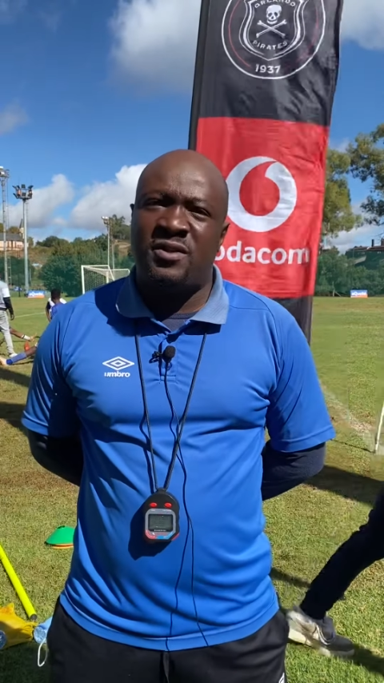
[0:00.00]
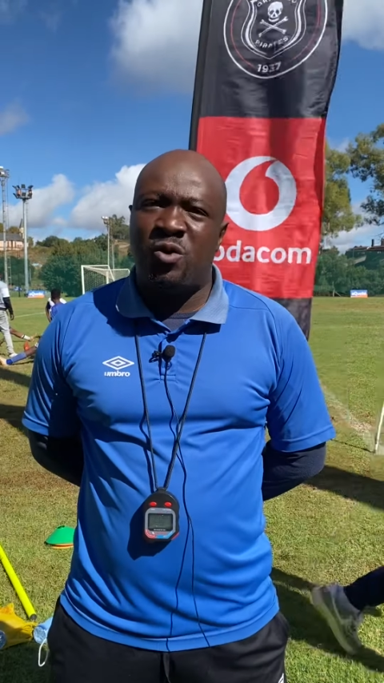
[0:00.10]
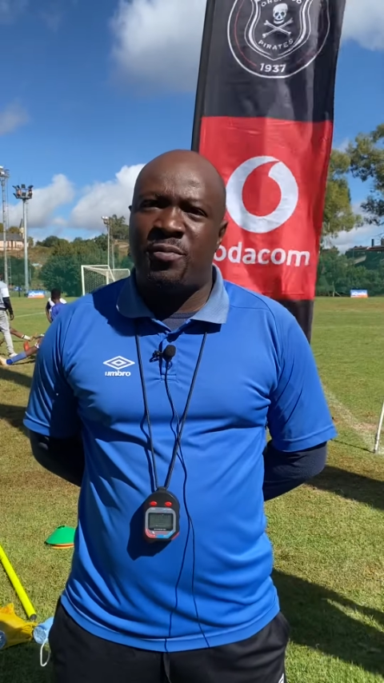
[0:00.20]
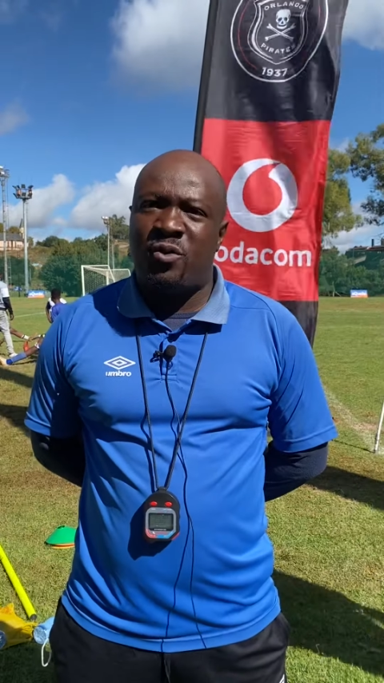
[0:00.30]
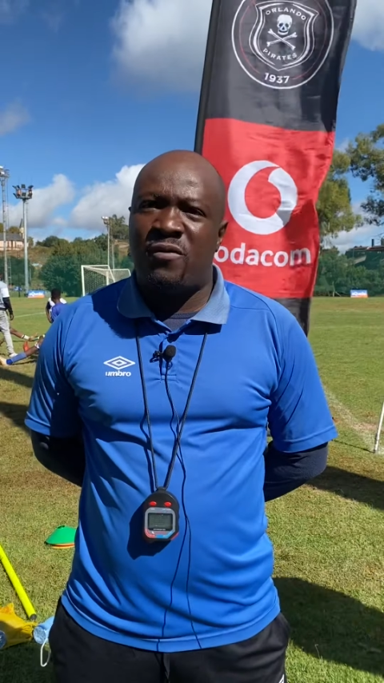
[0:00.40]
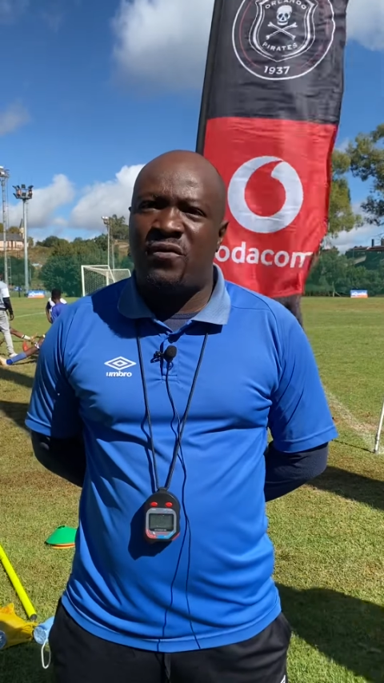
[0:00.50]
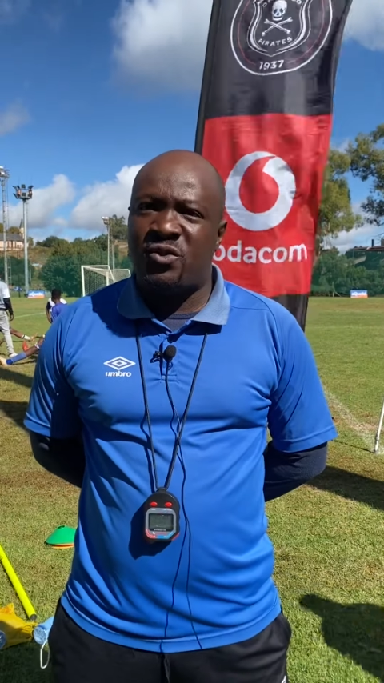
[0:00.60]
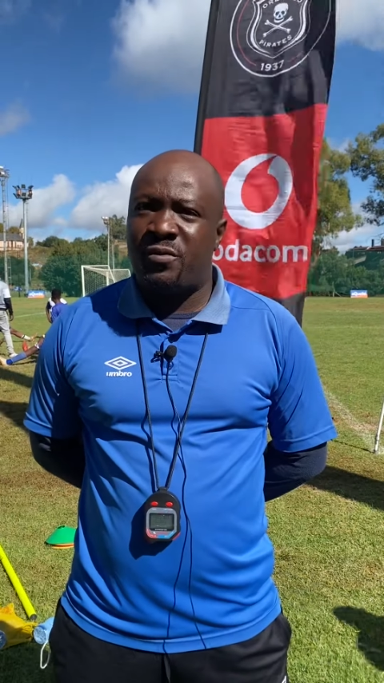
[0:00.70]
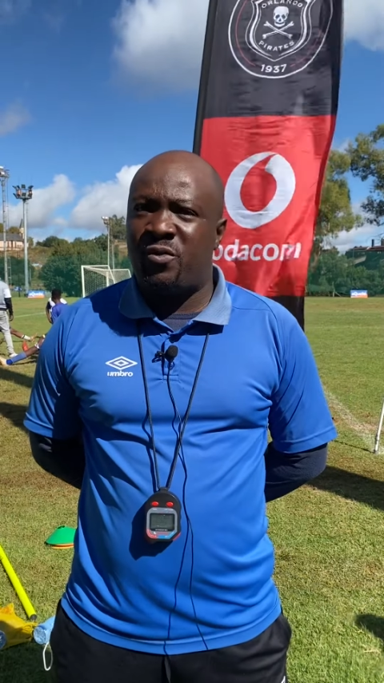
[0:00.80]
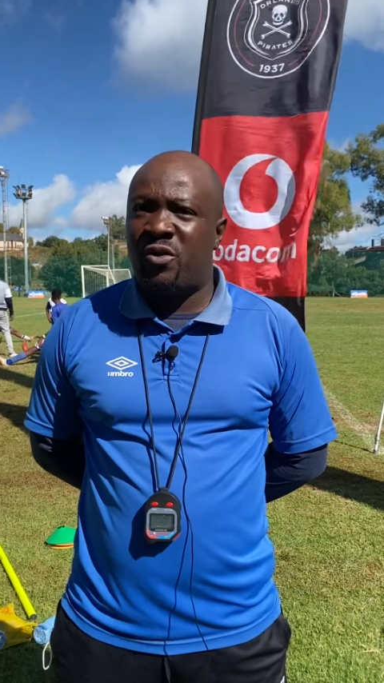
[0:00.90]
they will be
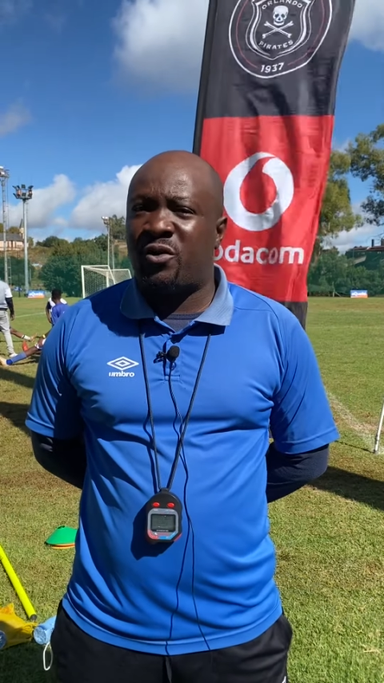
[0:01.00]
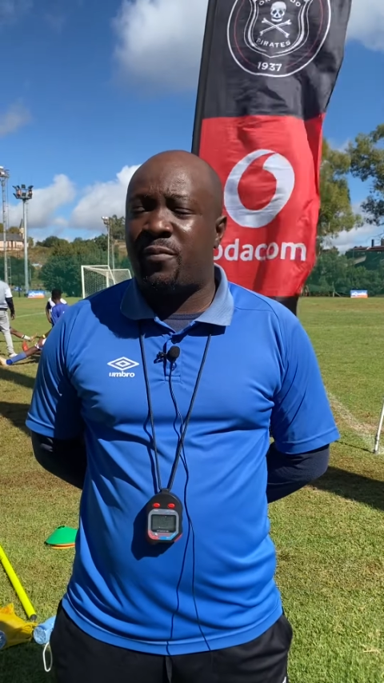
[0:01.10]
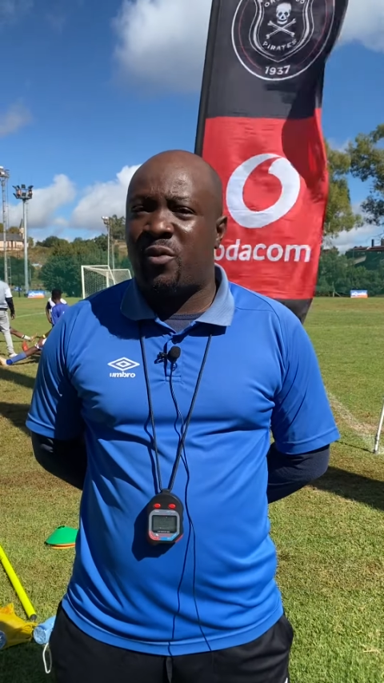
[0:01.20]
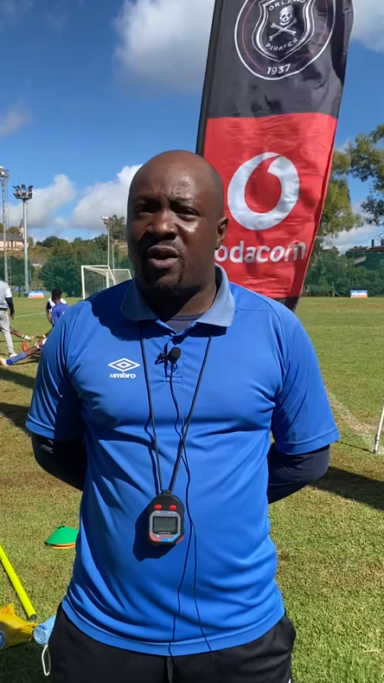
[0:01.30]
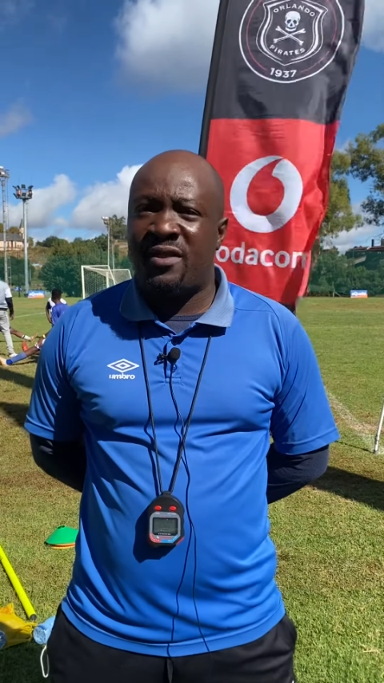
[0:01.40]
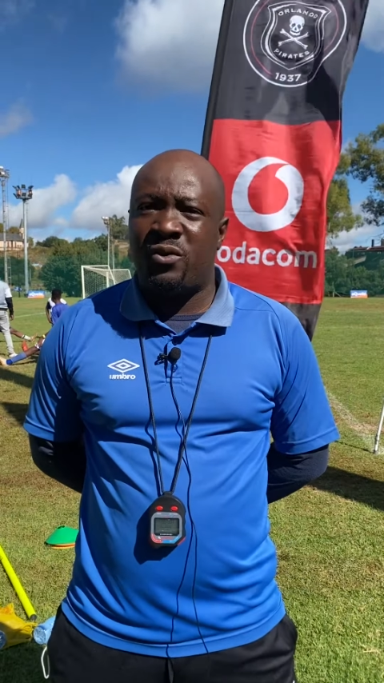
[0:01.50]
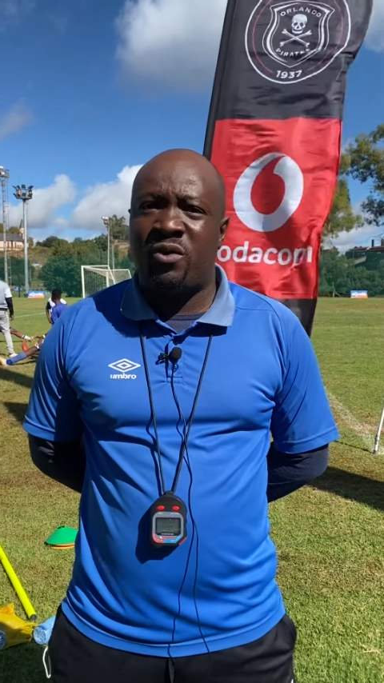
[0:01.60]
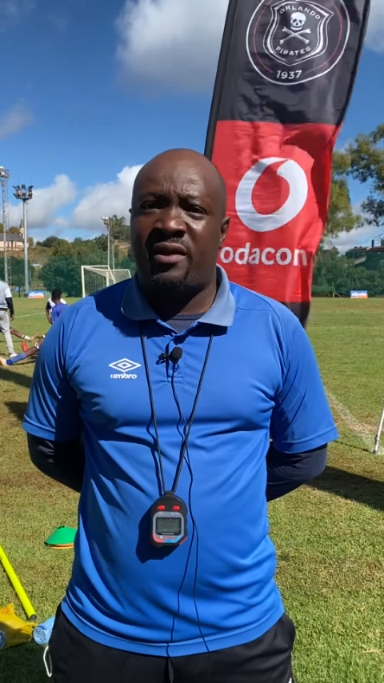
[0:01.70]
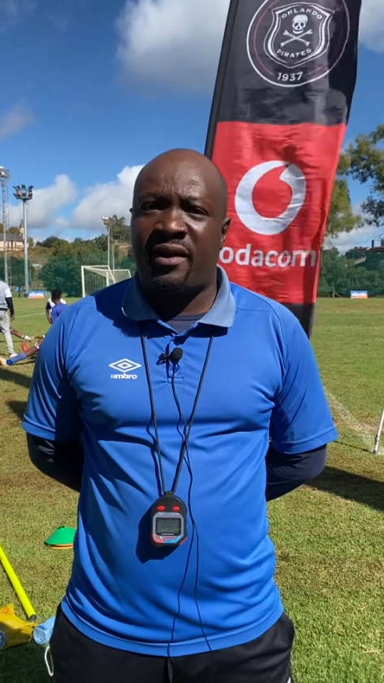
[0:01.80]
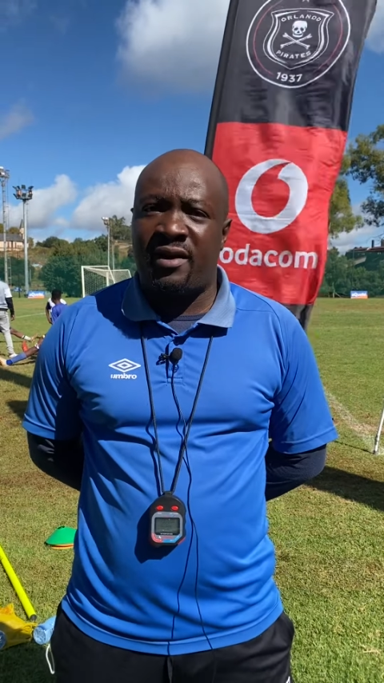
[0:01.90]
comfortable on the ball and they
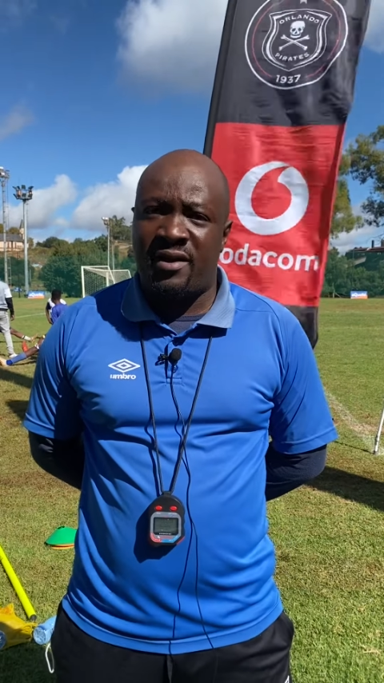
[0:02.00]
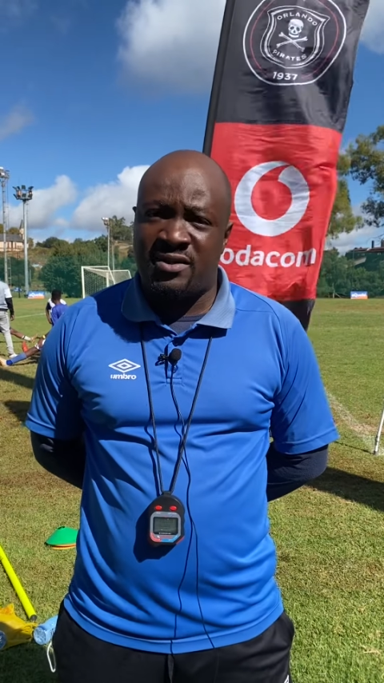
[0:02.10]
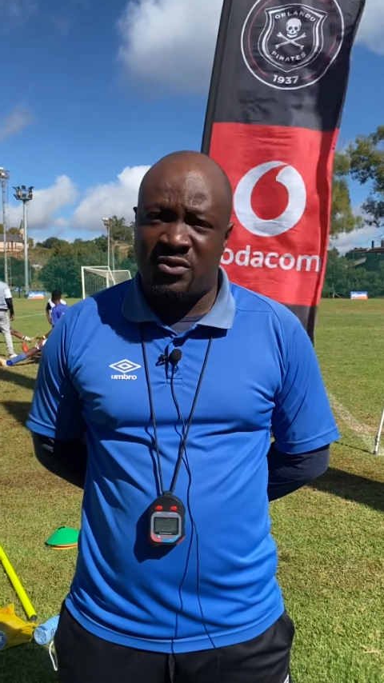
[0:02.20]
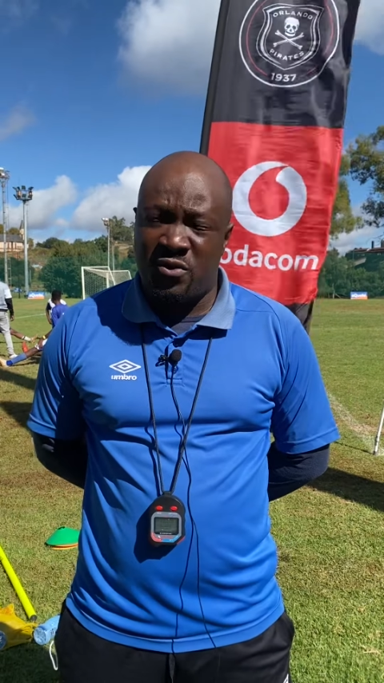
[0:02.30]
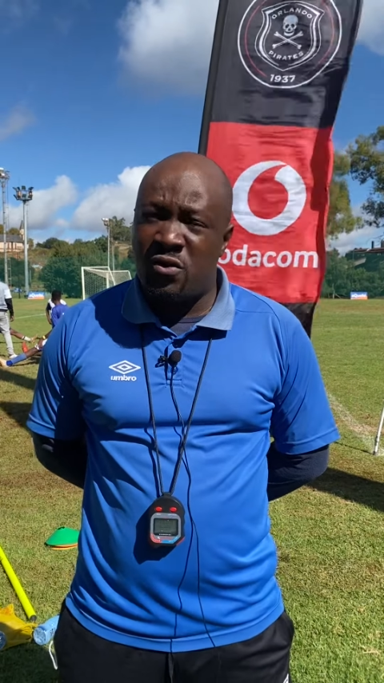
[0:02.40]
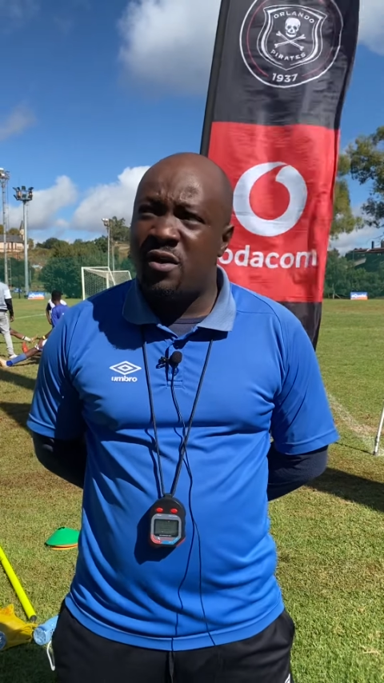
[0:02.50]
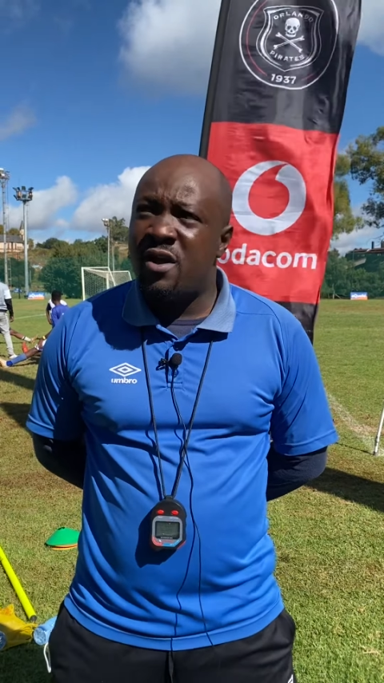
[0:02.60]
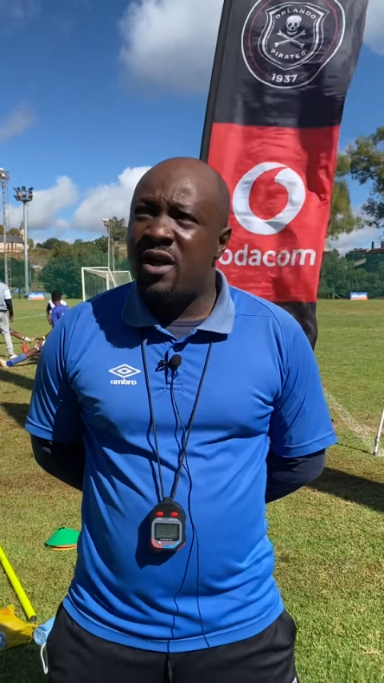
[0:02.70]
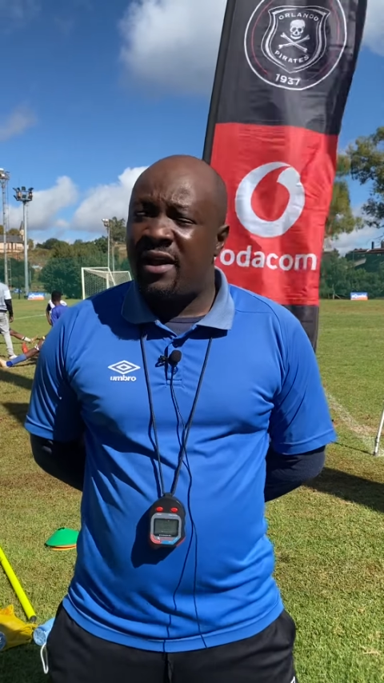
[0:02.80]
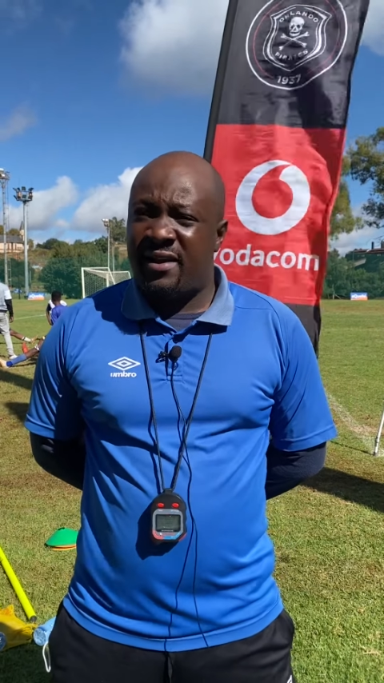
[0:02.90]
will crack us, you know.
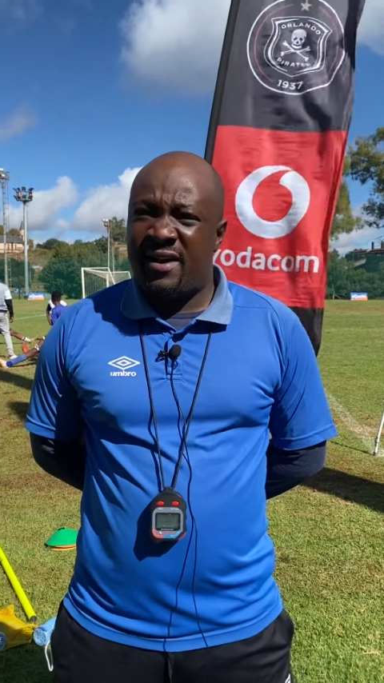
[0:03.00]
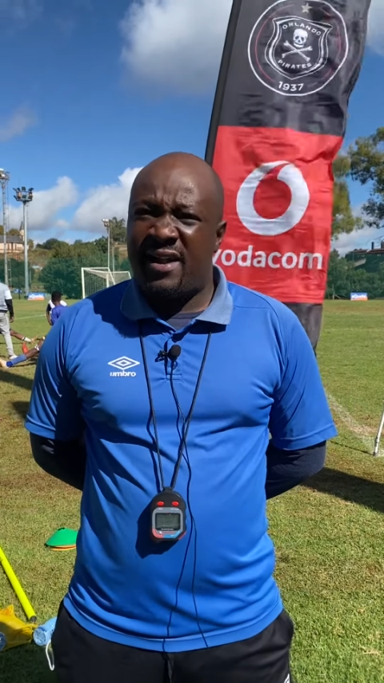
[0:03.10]
And then